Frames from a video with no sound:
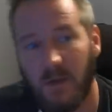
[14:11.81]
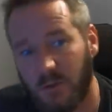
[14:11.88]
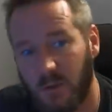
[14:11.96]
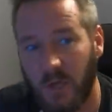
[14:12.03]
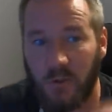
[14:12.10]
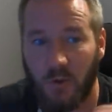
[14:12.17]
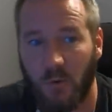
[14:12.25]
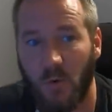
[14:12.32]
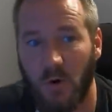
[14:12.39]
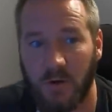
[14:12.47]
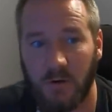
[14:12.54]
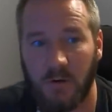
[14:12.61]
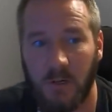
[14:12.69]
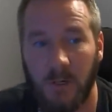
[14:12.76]
change your
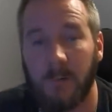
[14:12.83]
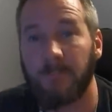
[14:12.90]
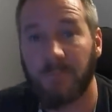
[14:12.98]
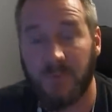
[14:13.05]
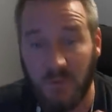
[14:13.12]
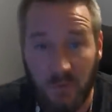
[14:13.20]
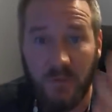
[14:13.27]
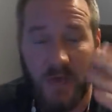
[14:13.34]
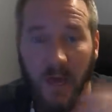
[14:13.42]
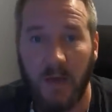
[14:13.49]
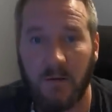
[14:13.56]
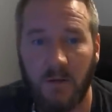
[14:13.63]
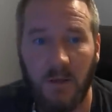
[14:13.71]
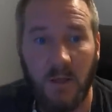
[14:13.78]
oil, do
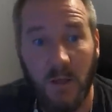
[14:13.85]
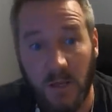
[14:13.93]
that.